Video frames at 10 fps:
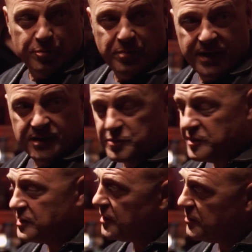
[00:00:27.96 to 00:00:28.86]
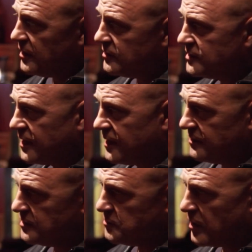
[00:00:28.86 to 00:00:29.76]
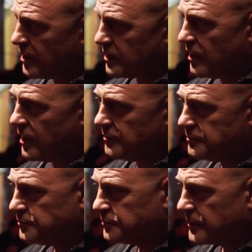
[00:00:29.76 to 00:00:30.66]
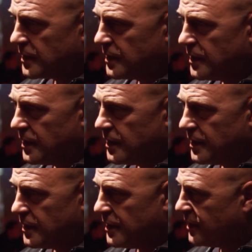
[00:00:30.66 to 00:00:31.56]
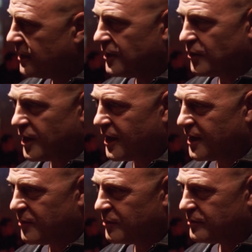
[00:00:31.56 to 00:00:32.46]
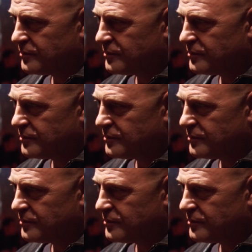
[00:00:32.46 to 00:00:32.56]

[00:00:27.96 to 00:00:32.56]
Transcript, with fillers: And Benz was sleeping outside in this parking lot. And here I am.